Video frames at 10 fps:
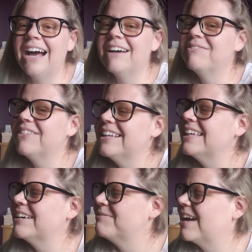I
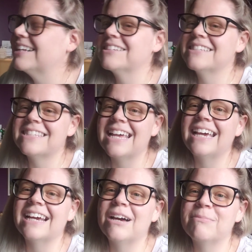really am not just
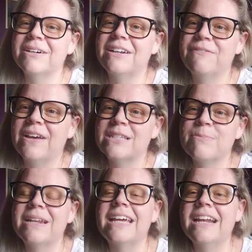saying I'm good at
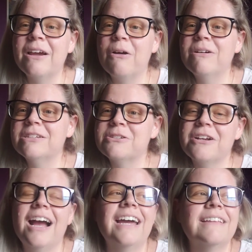Fast Money. And I always
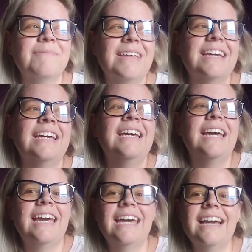try. I'm like,
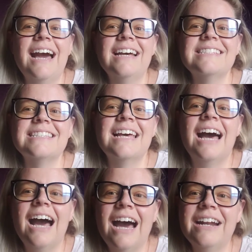hey guys,
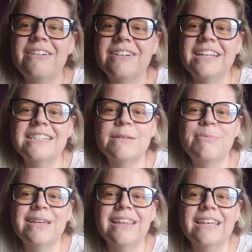I don't need to
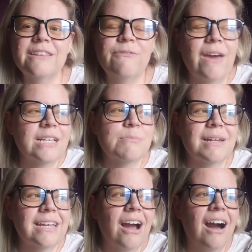be like the fast
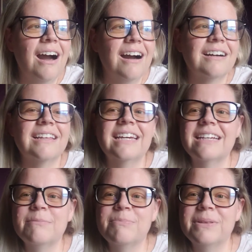money hog.
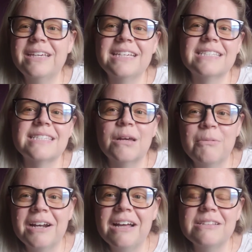Like, please,
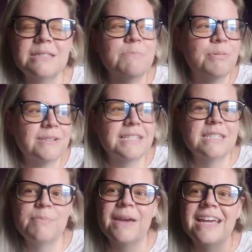someone else
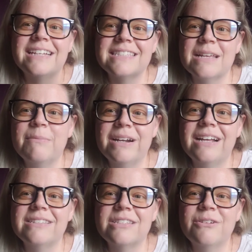participate. Someone
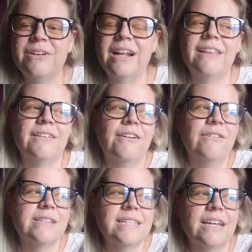else do it. And they're
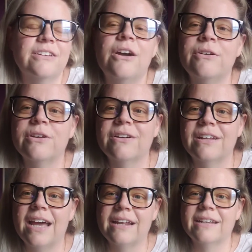always like, "No, you're
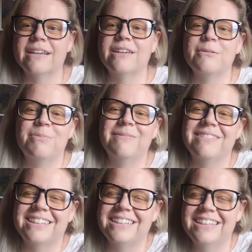good at it. Can you
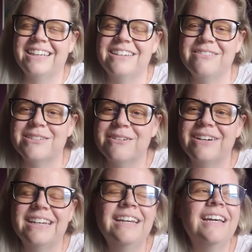can you do
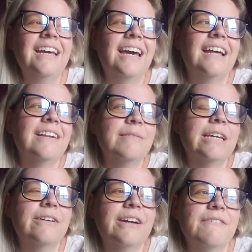it?" And I'm
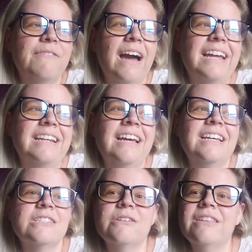like, "Okay, fine."
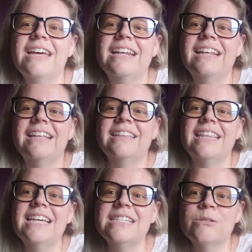So then
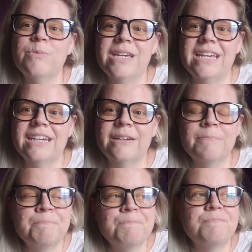this week
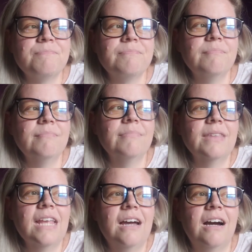
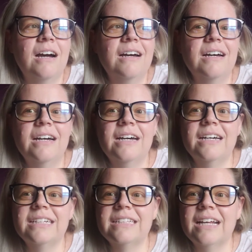
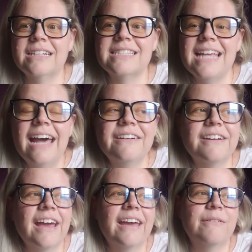uh on
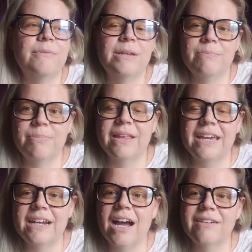Saturday we
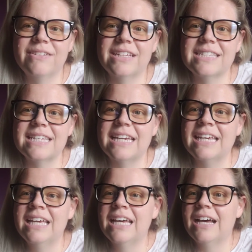played
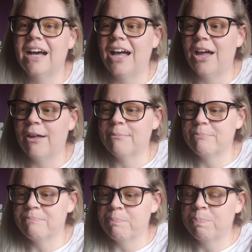obviously.
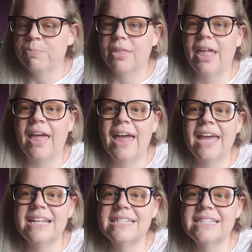Um
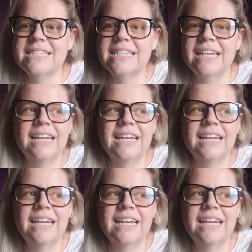and